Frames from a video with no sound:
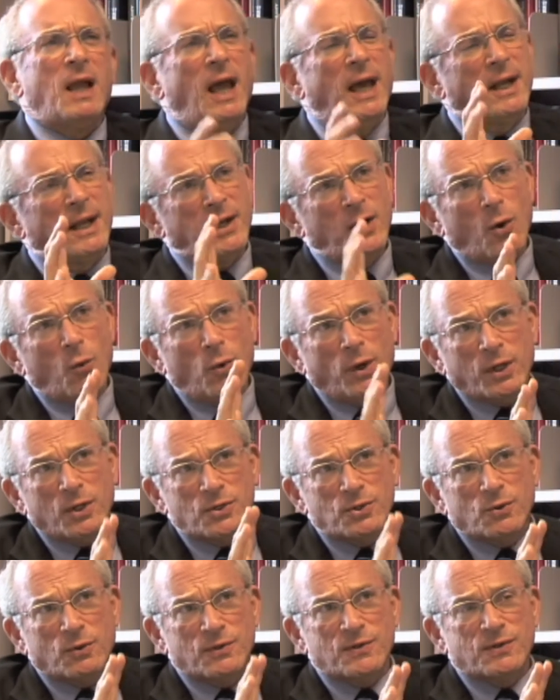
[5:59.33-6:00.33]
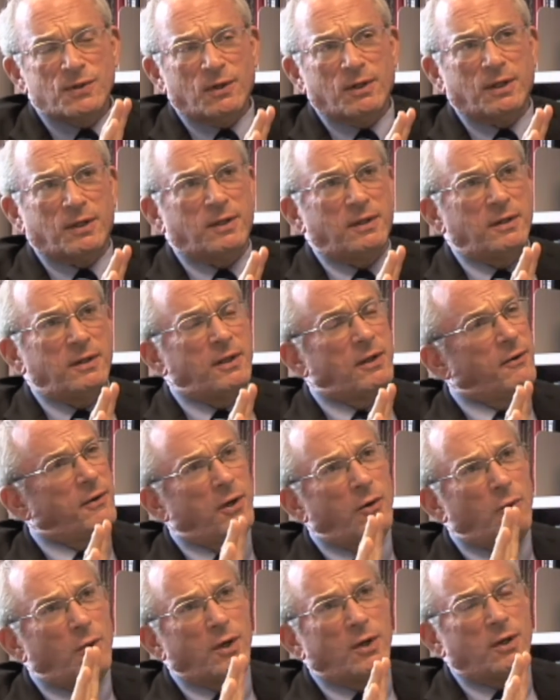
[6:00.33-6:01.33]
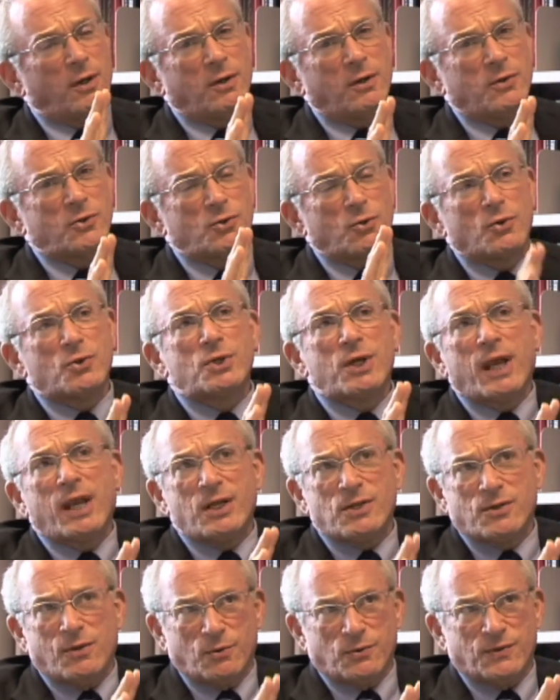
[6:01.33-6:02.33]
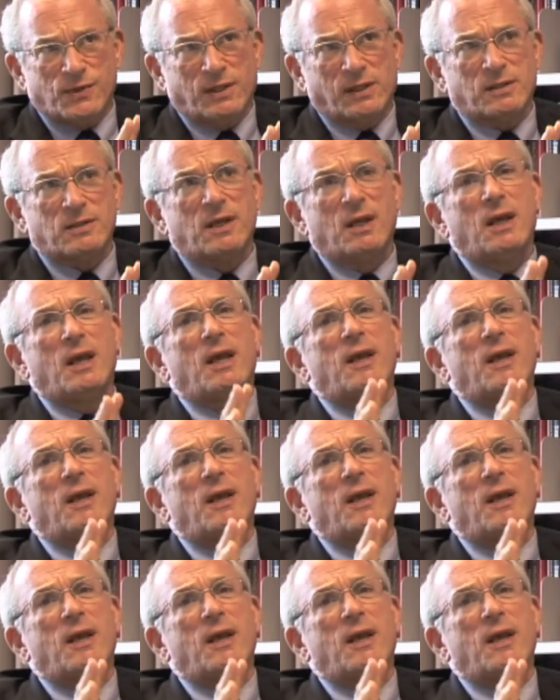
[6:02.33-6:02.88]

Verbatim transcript: And I don't want to short circuit, you know, I don't want to uh, shortchange those things.